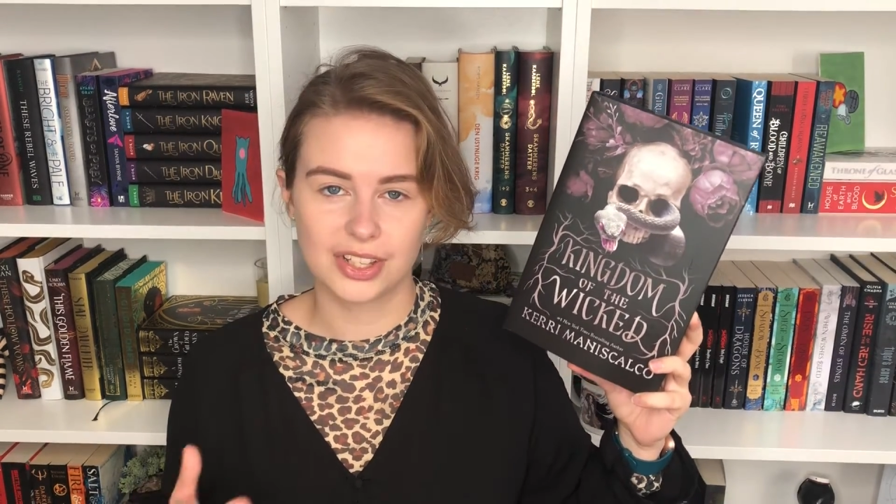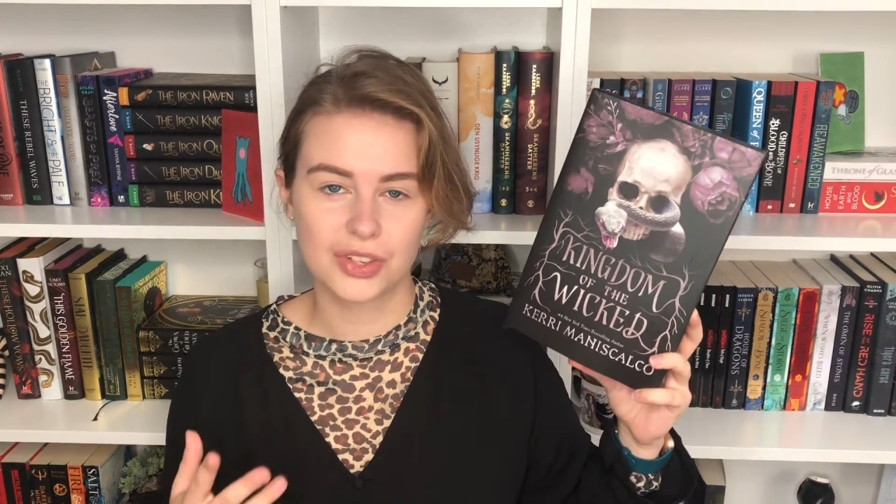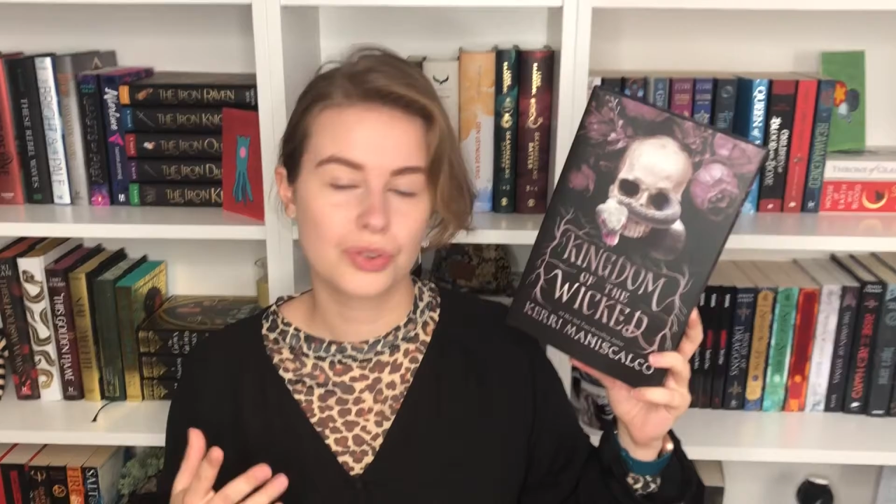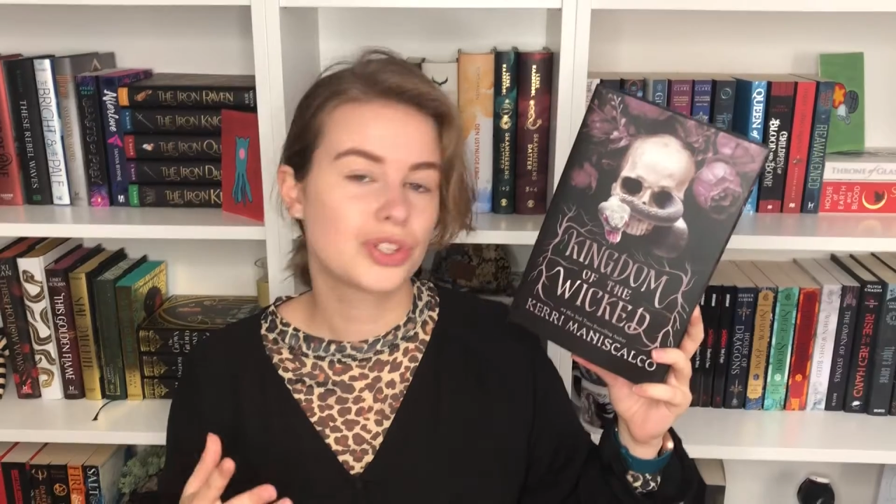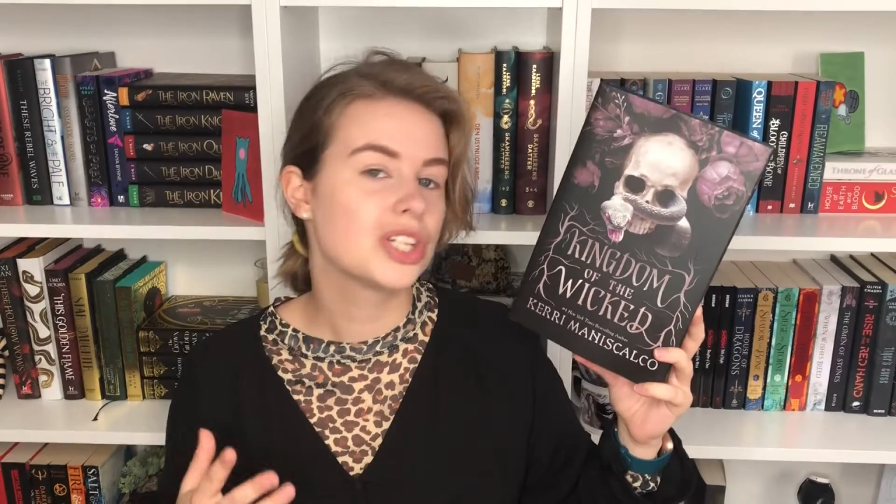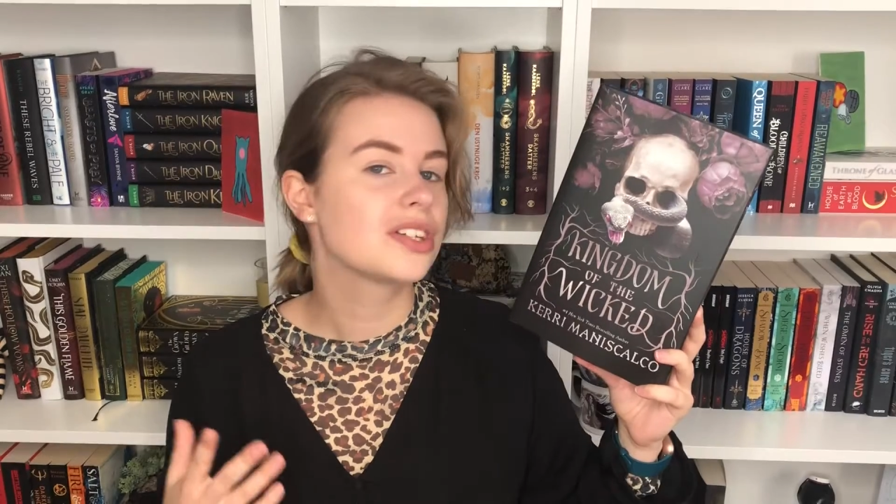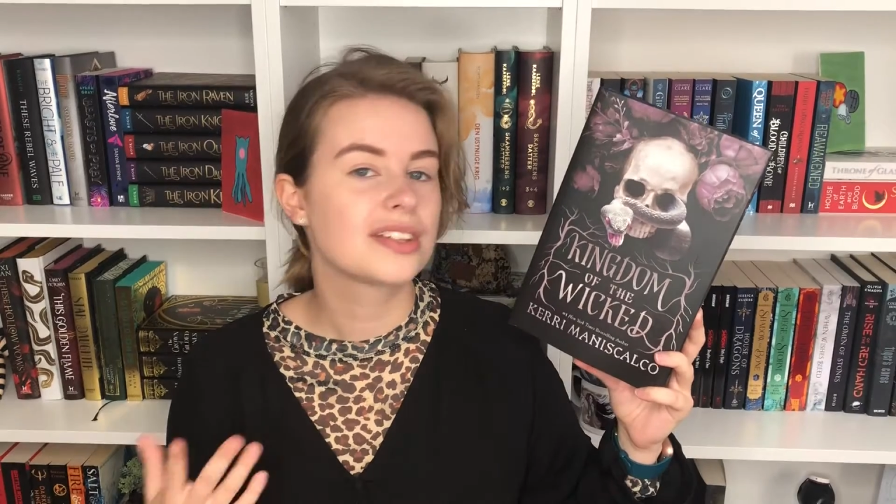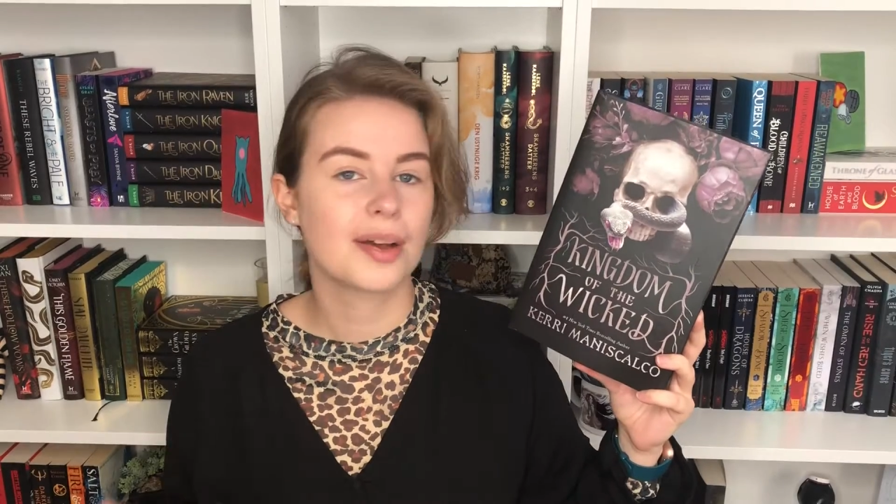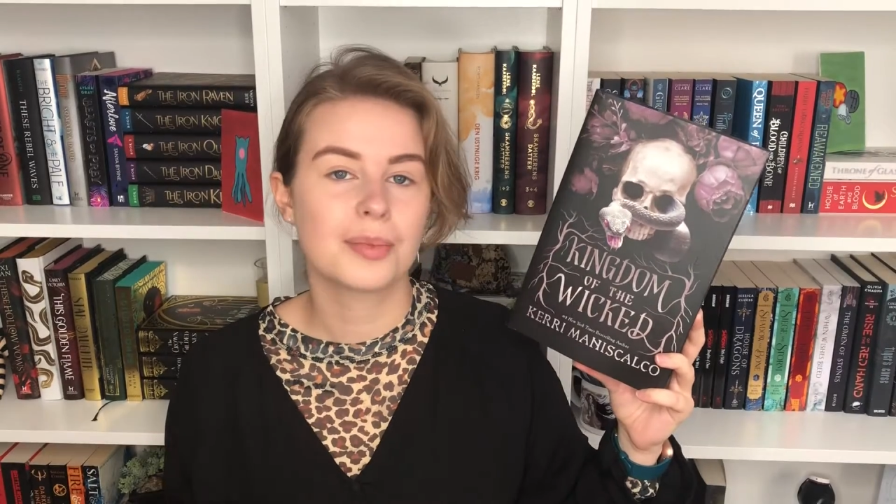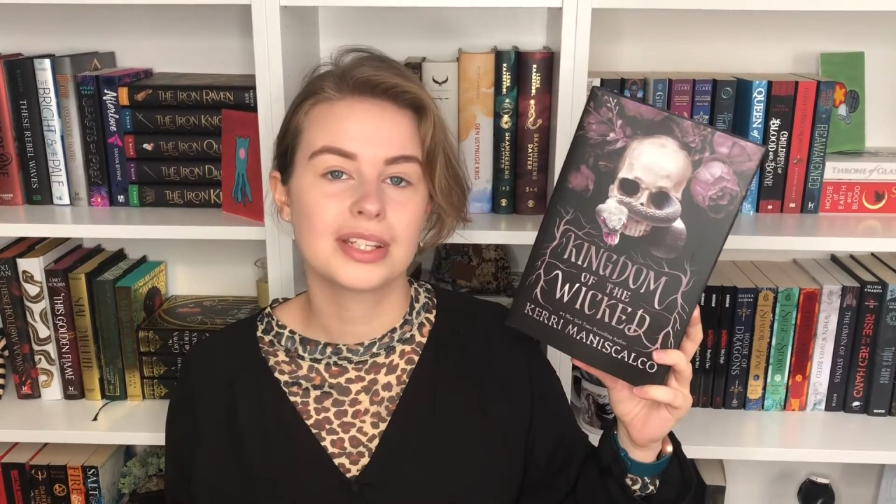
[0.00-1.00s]
so she
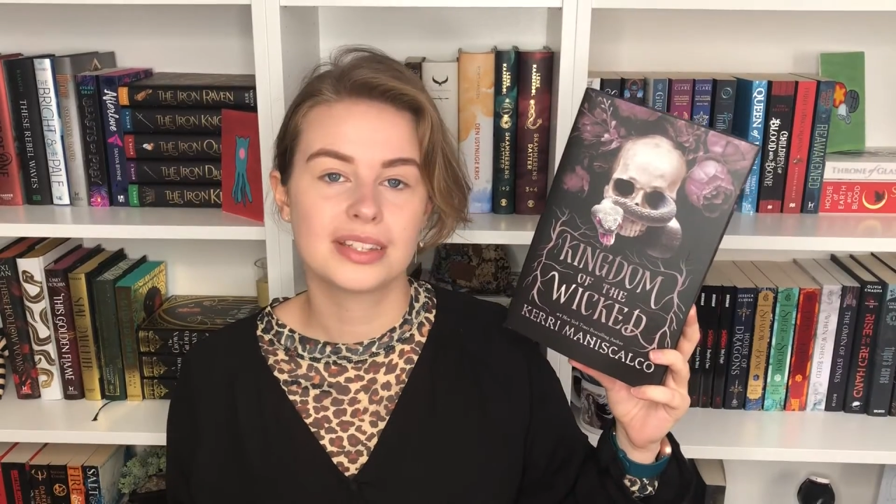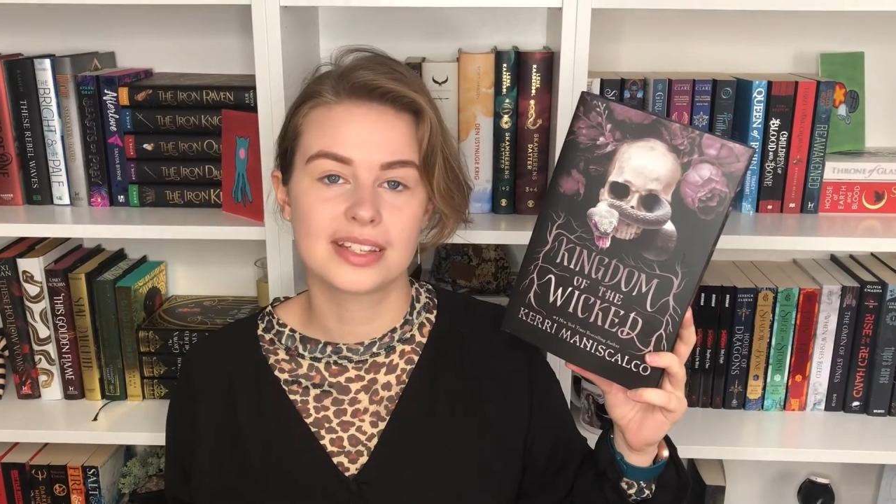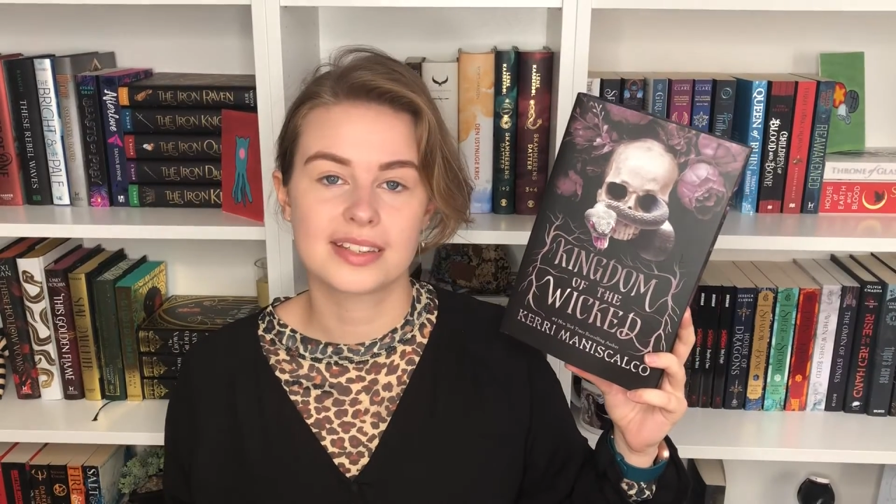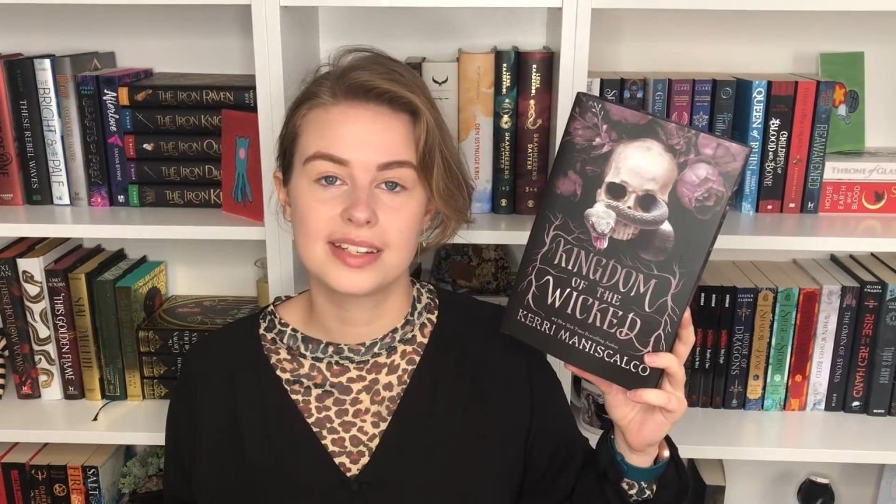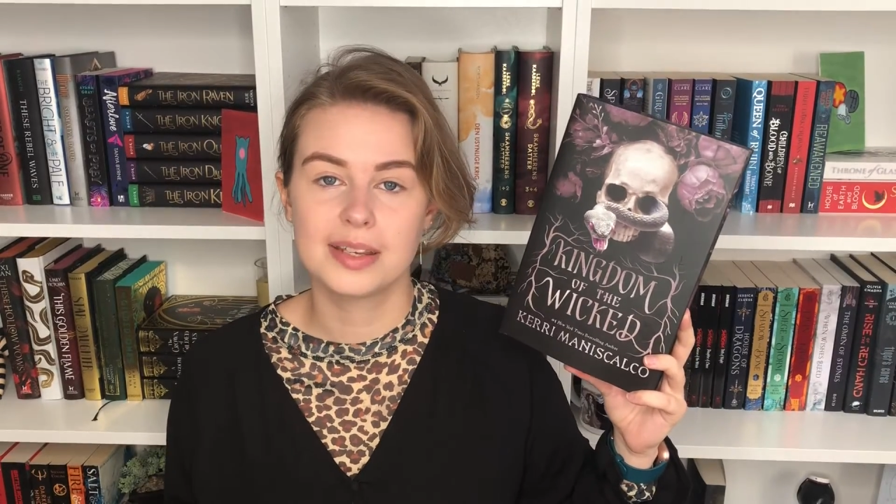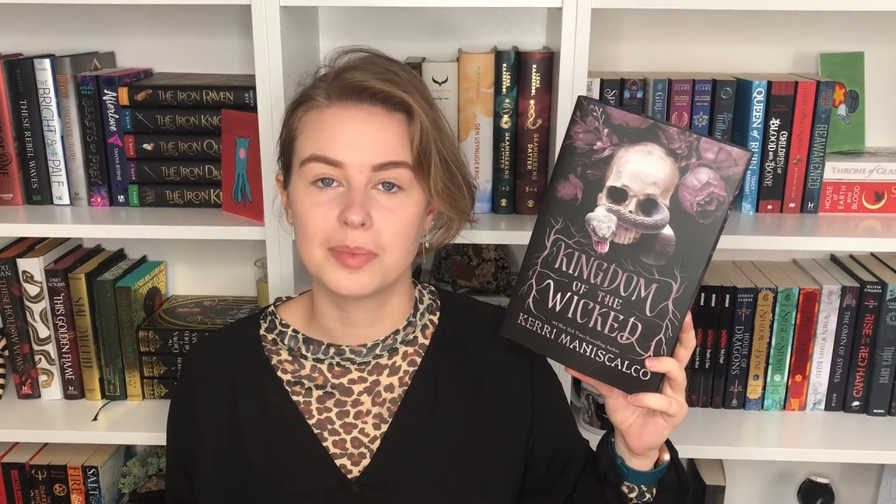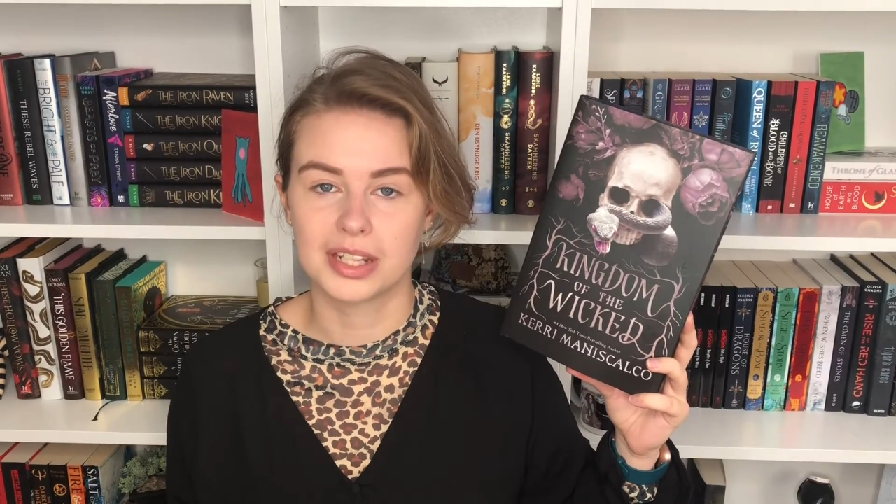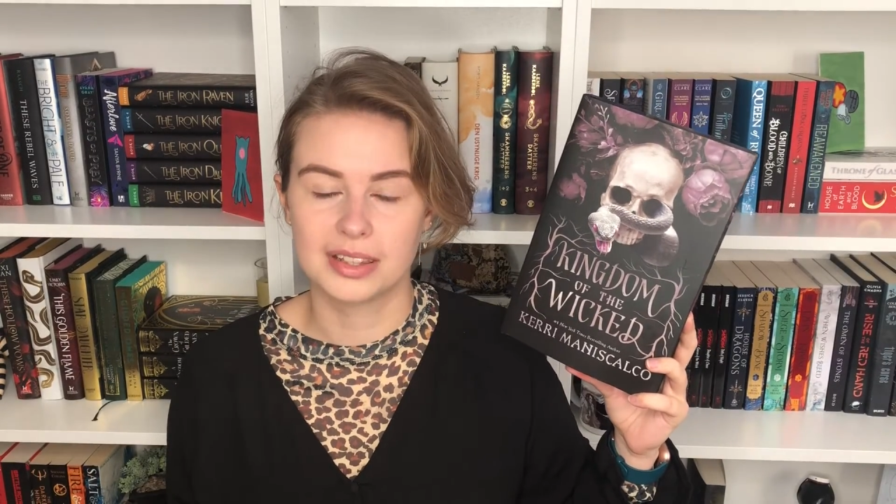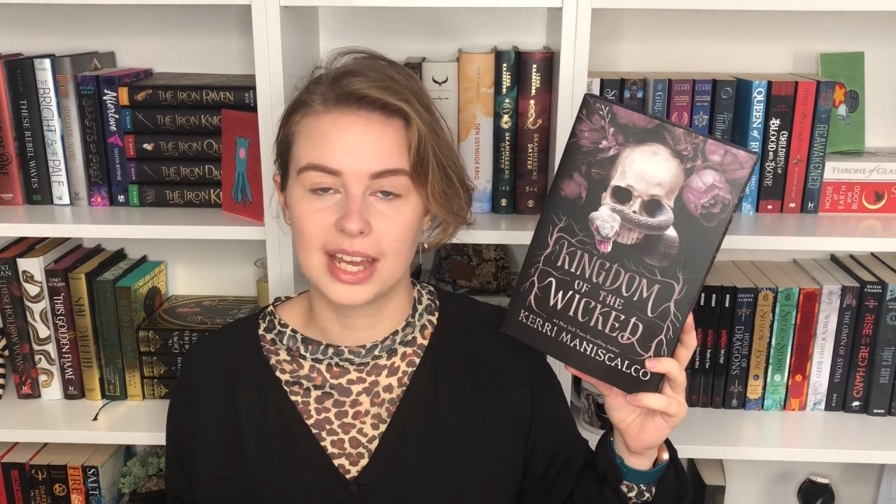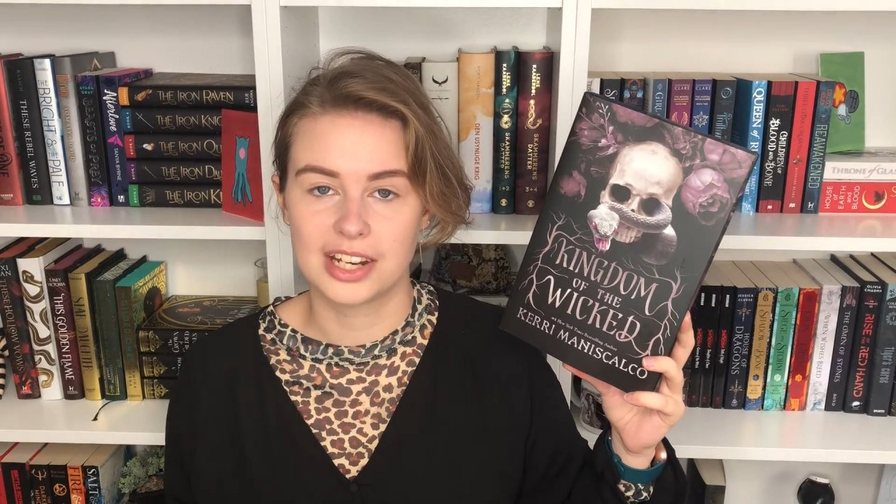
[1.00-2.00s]
summoned this
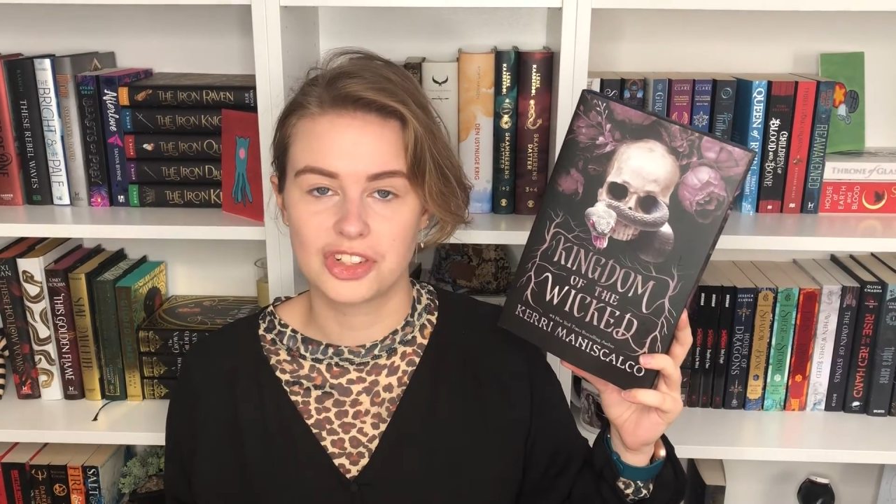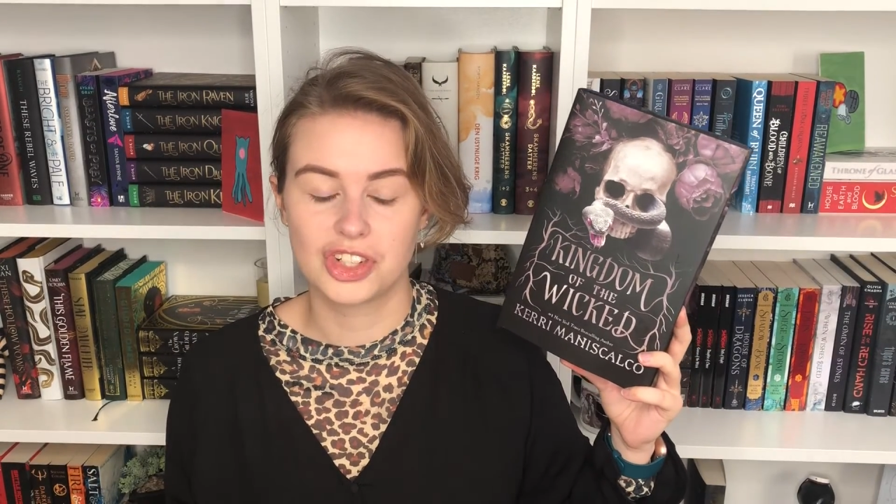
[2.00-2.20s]
demon that